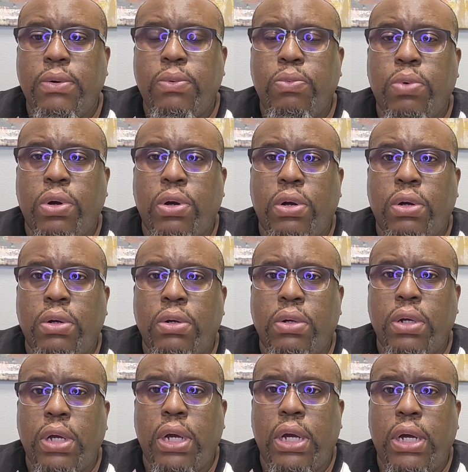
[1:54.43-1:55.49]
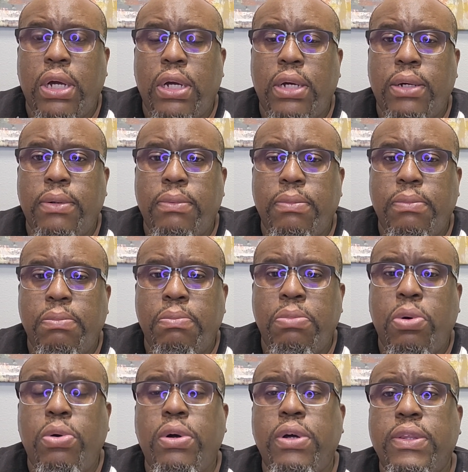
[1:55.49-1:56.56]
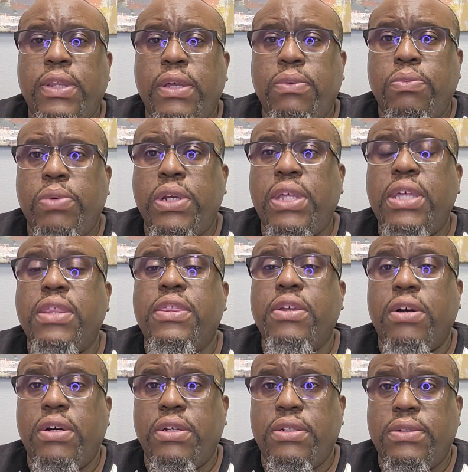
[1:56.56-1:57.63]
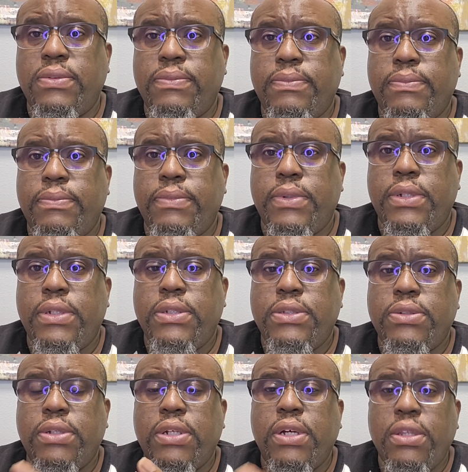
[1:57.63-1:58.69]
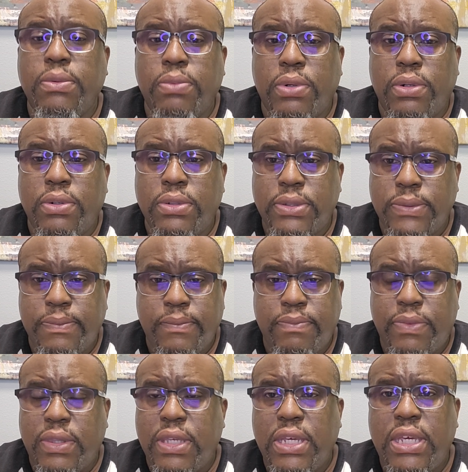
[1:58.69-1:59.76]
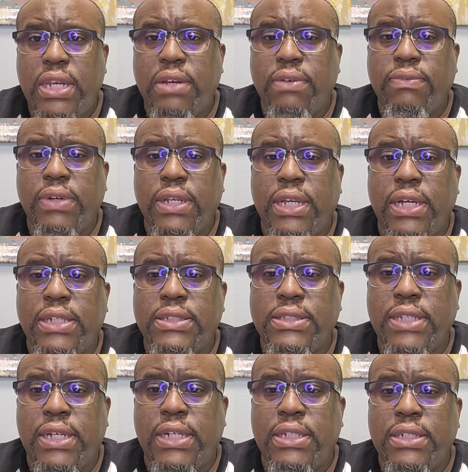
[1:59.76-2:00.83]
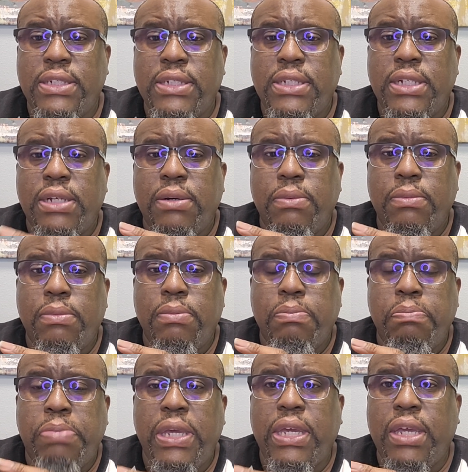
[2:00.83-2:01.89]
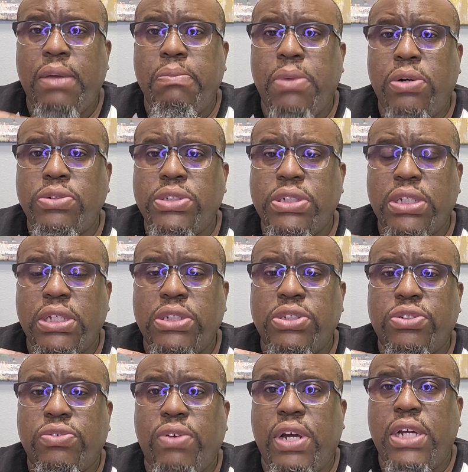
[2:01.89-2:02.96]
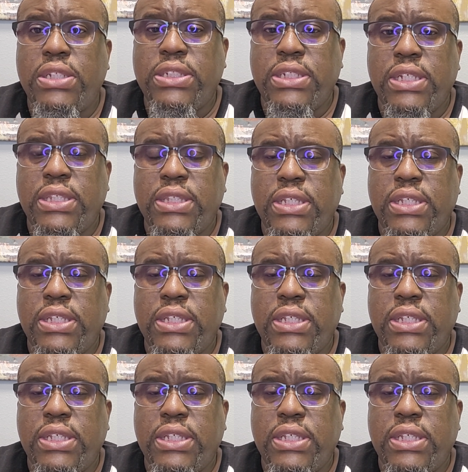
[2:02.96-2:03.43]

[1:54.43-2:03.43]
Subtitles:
were more than what he thought. So in other words, he didn't realize that being in motion and trying to get